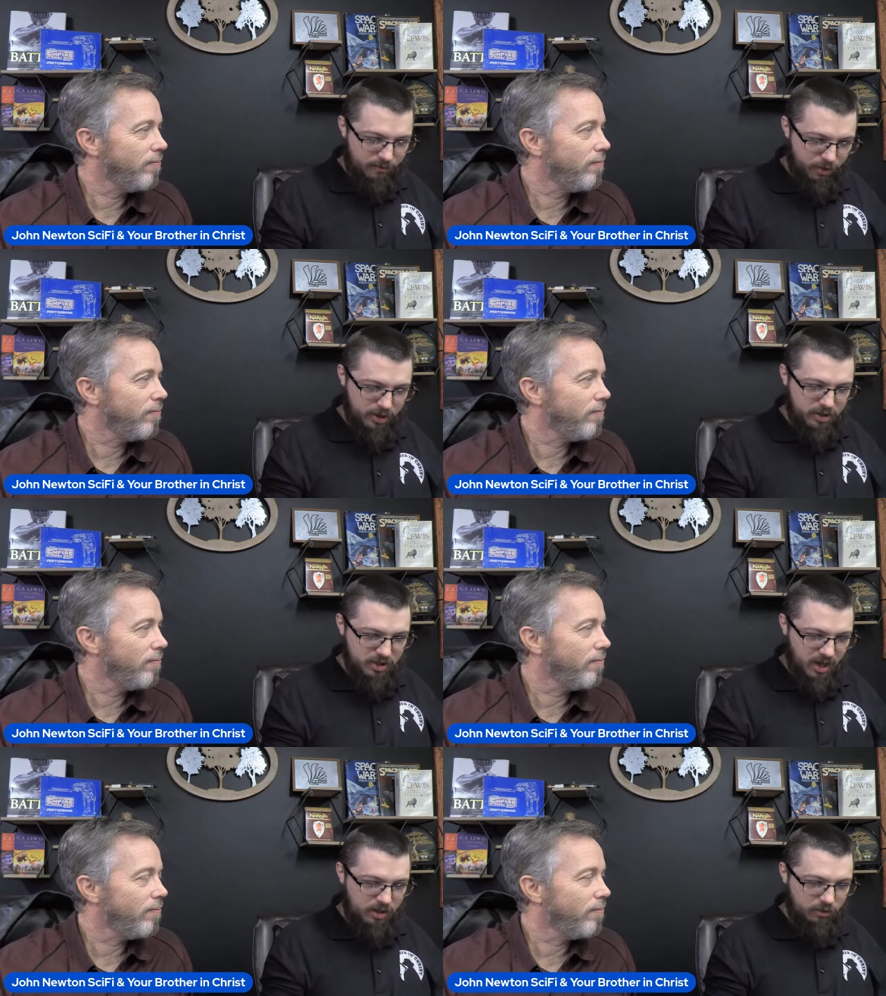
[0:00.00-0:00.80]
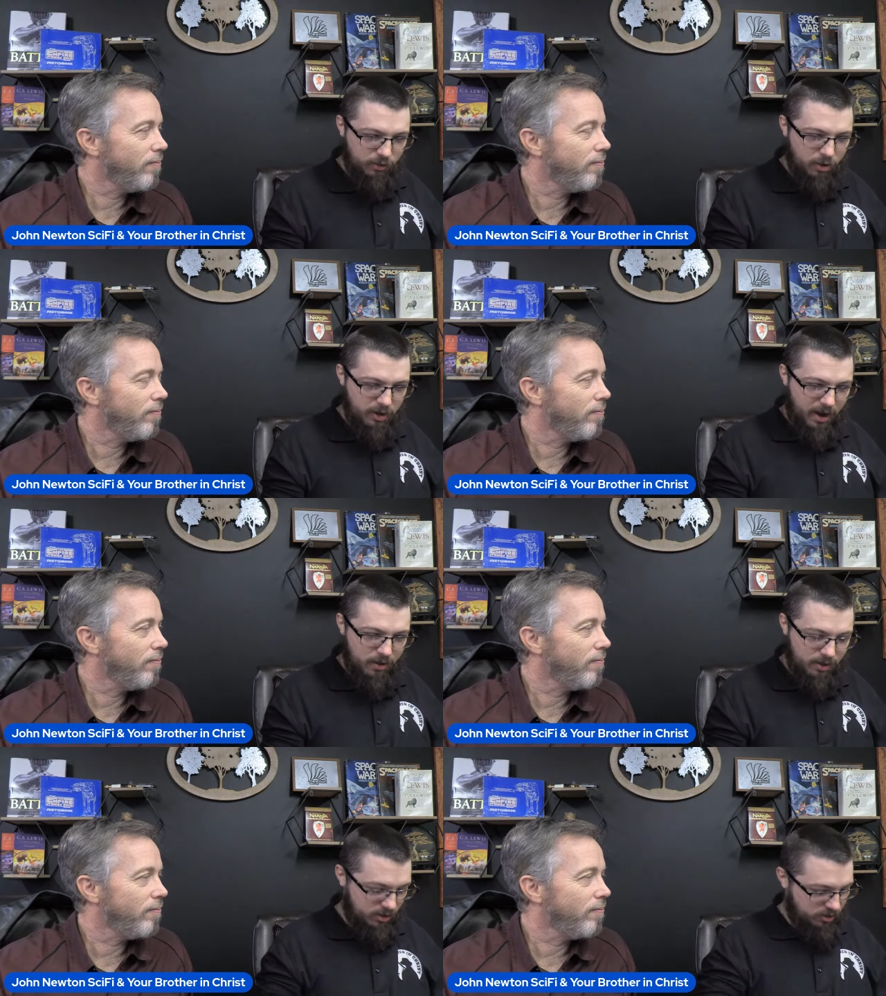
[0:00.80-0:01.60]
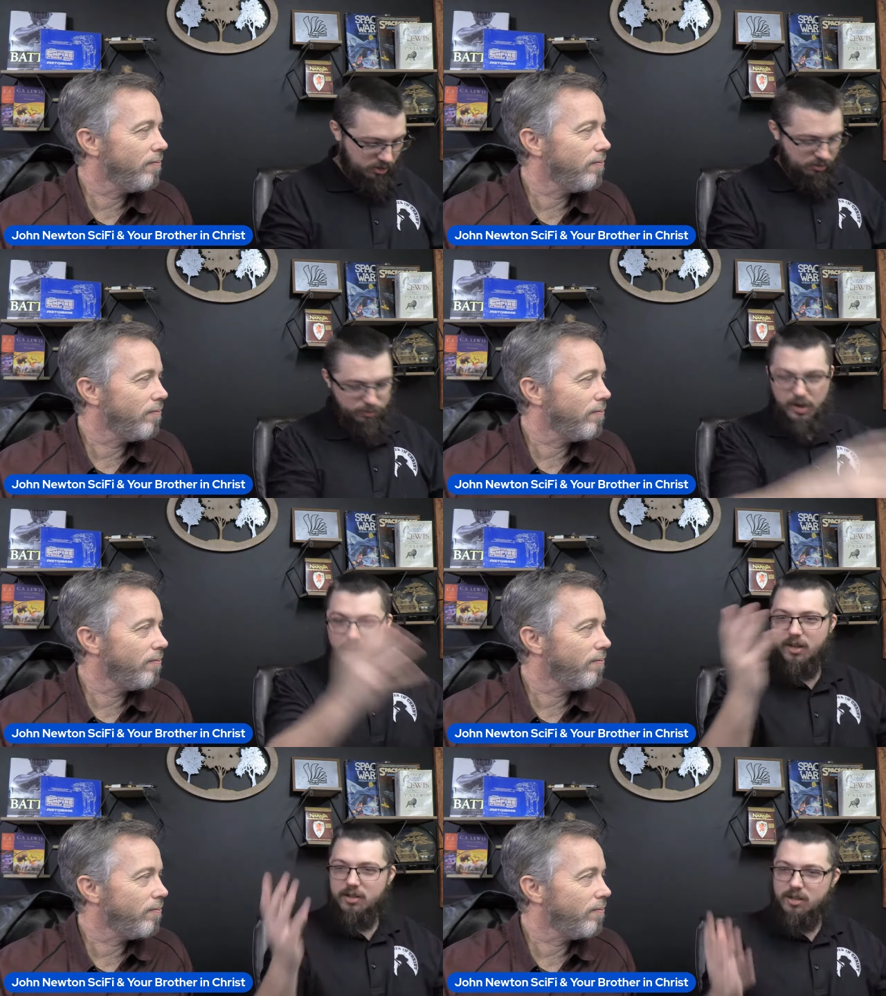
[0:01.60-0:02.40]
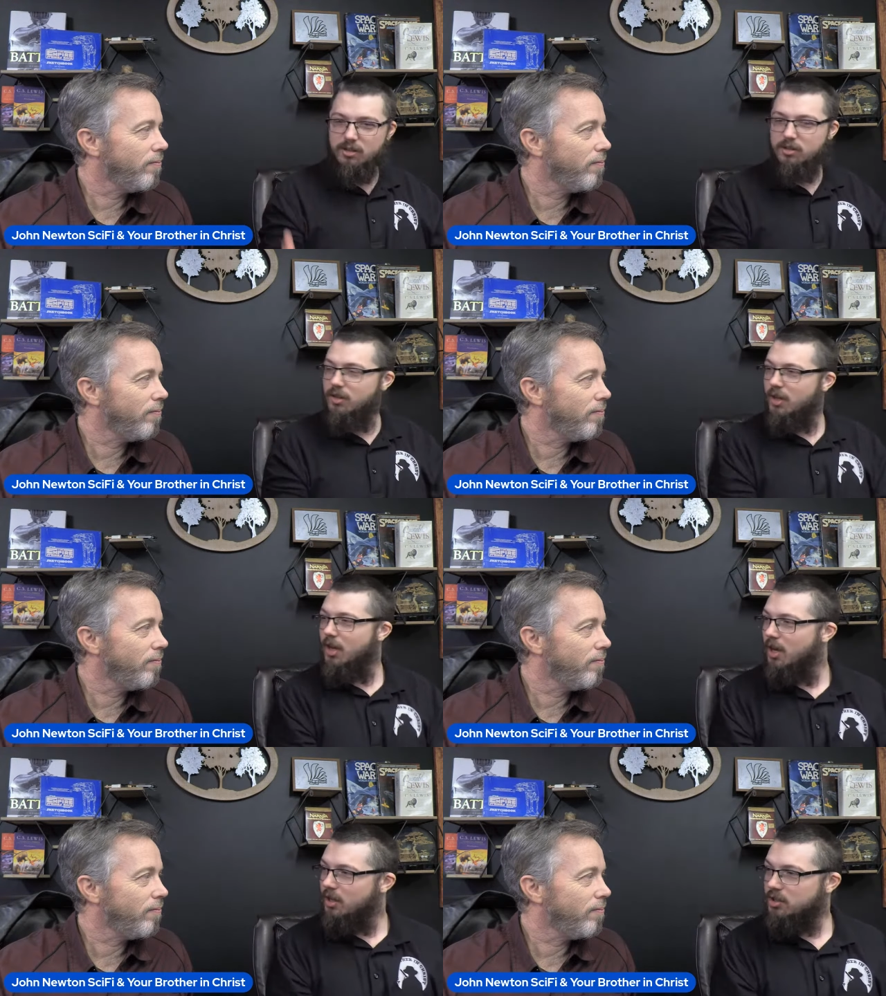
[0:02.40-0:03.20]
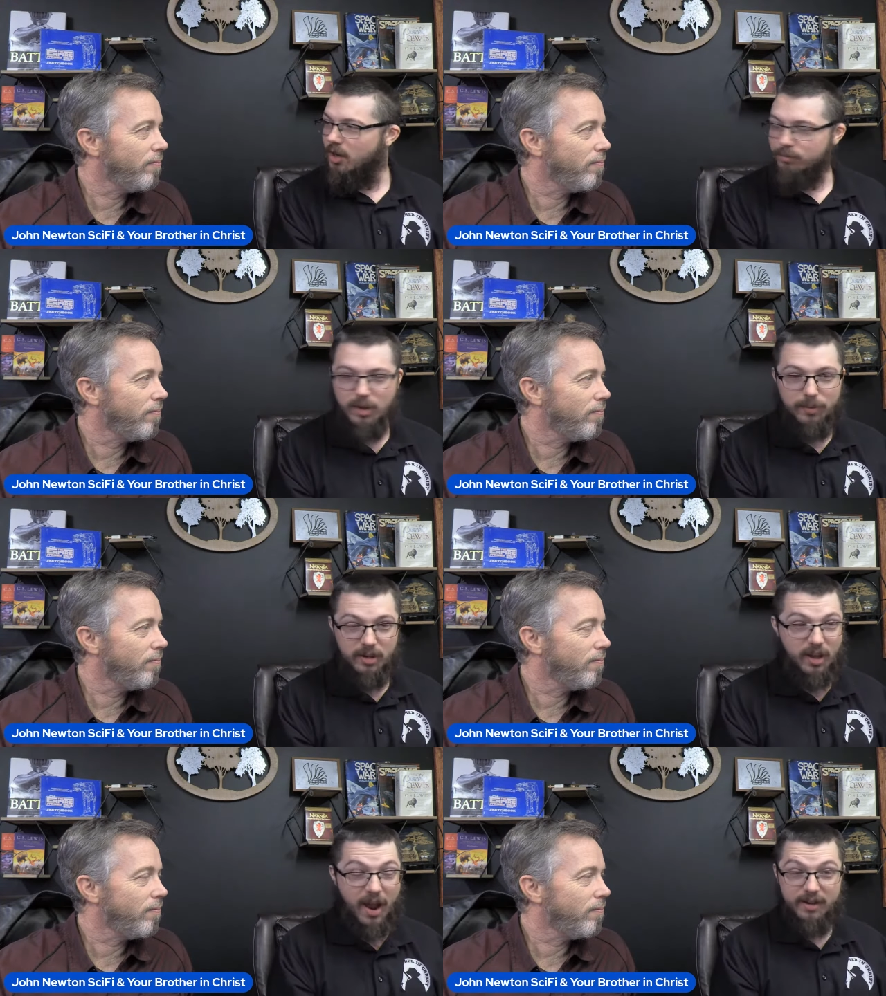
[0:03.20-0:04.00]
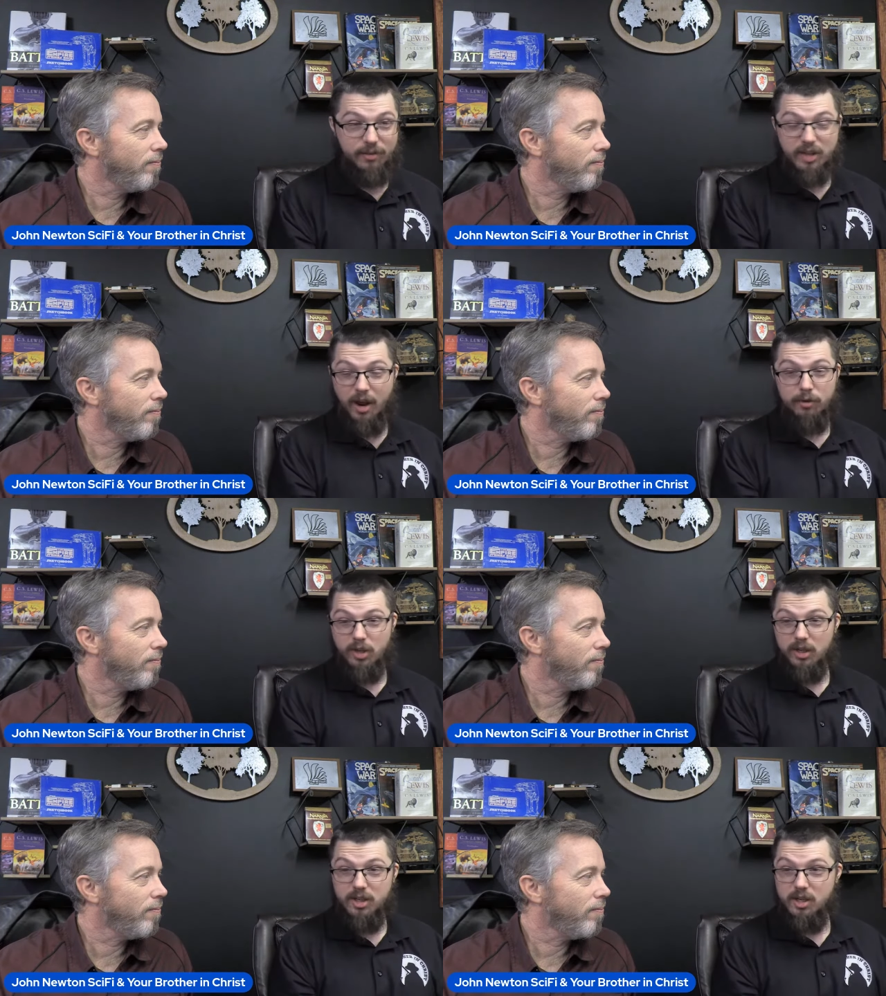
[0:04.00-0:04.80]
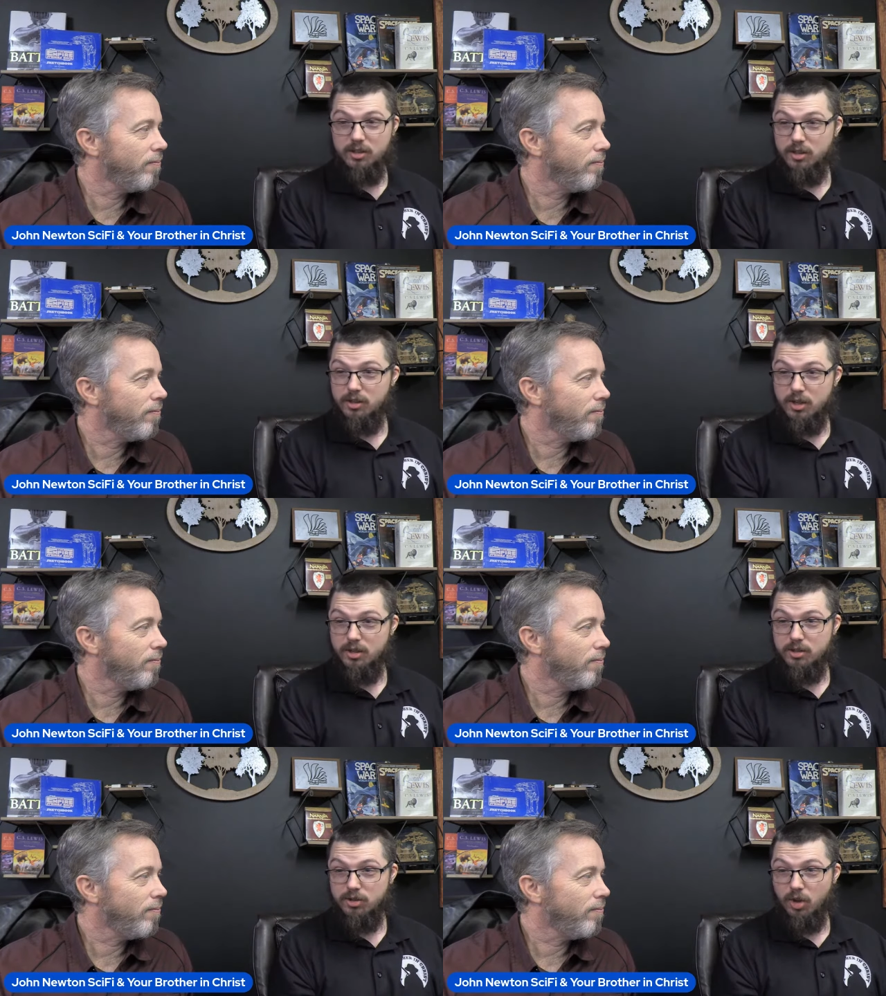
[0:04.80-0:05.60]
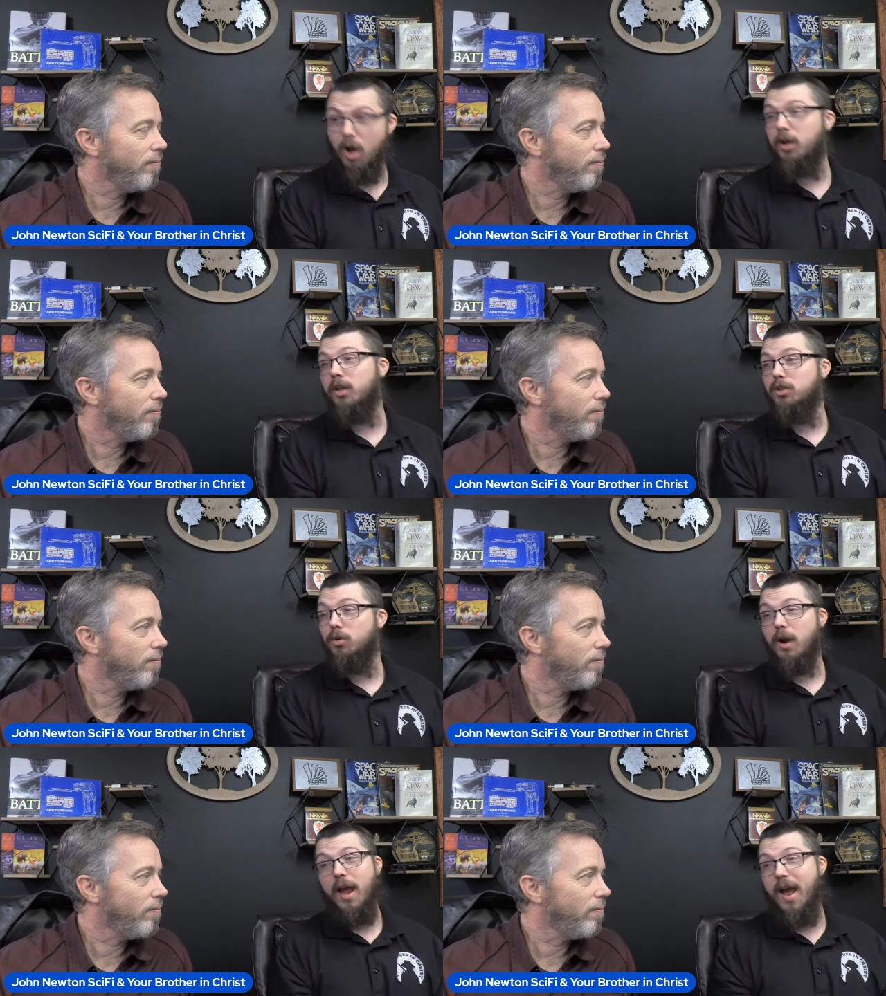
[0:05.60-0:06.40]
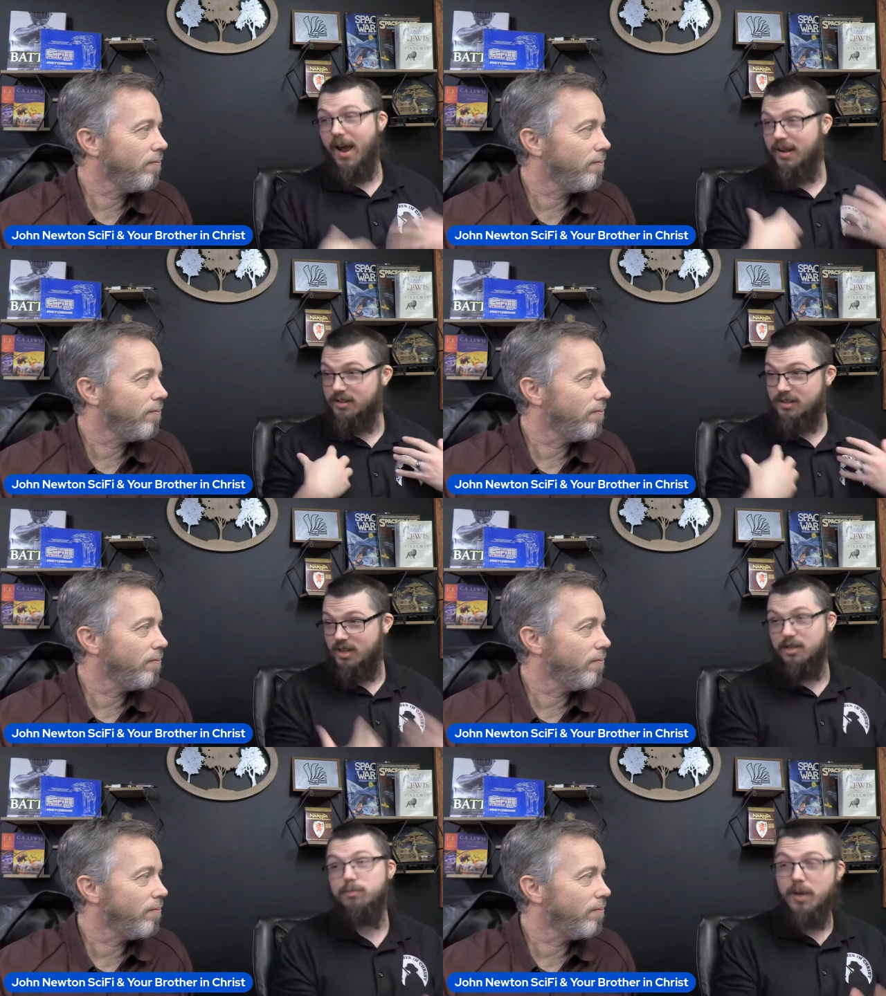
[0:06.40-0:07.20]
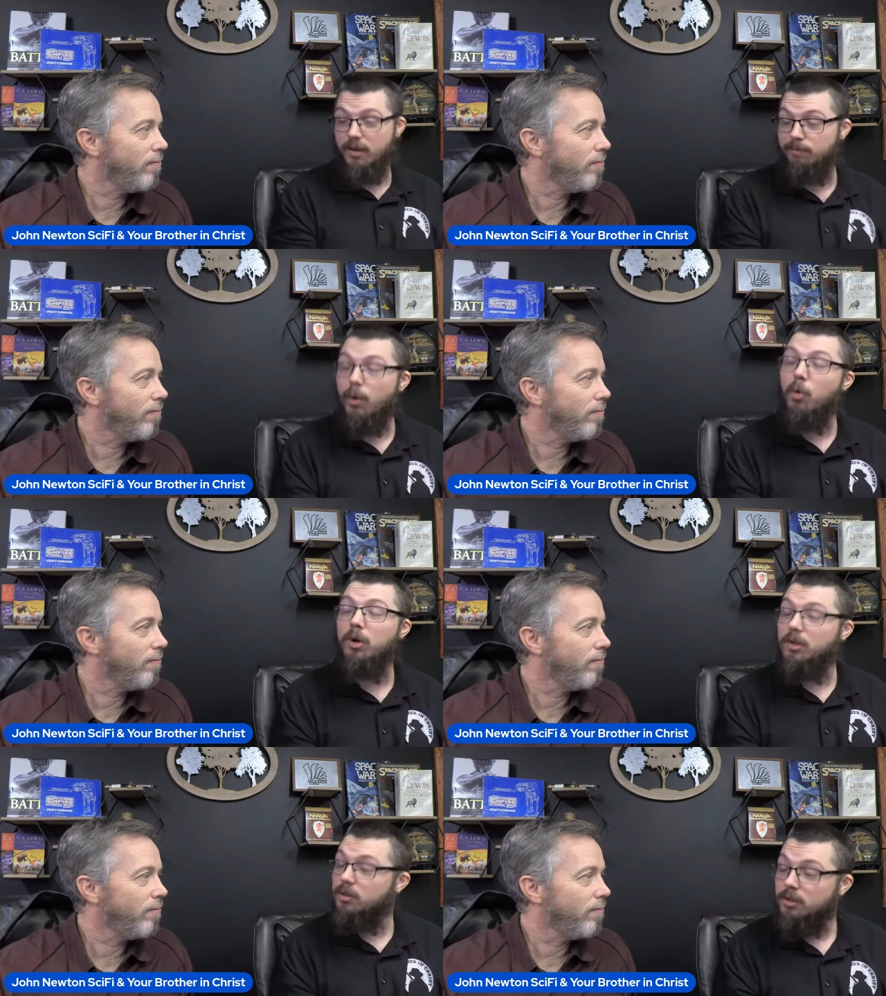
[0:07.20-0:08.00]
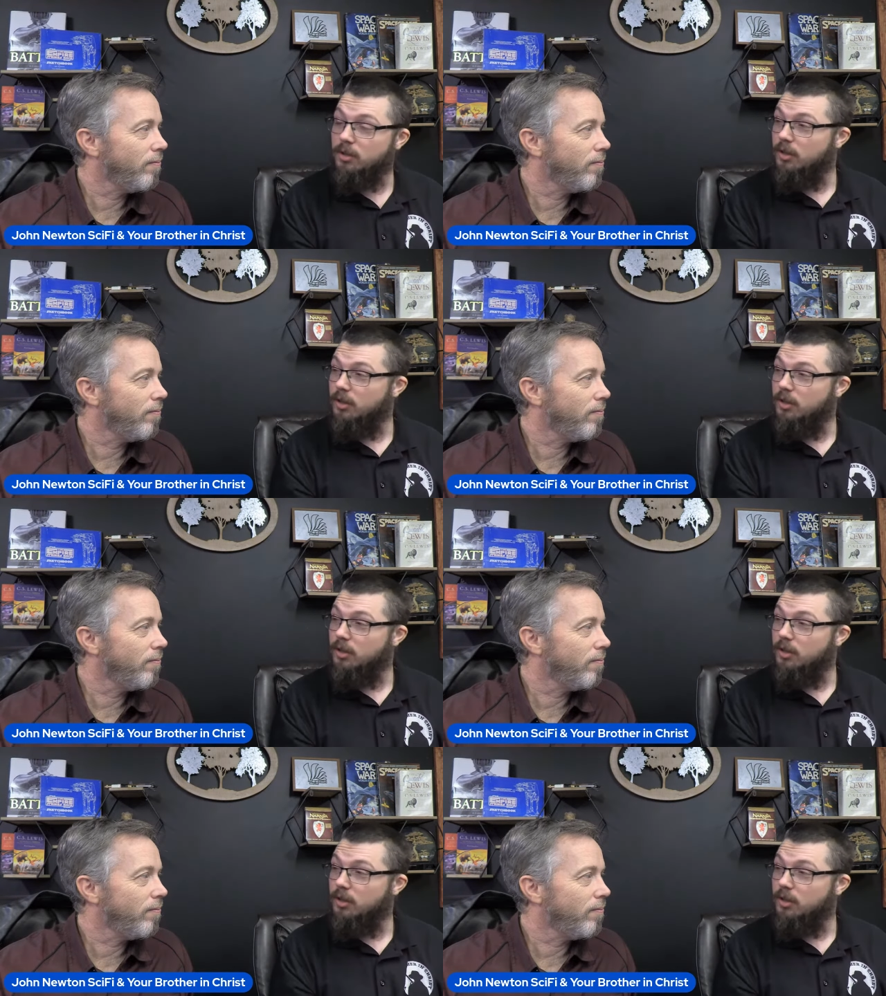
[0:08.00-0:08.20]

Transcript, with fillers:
Speaker 1: fresh dates fall down, and there's a spring that jumps up, and it kind of sounds like Jesus is talking to her as he is being born,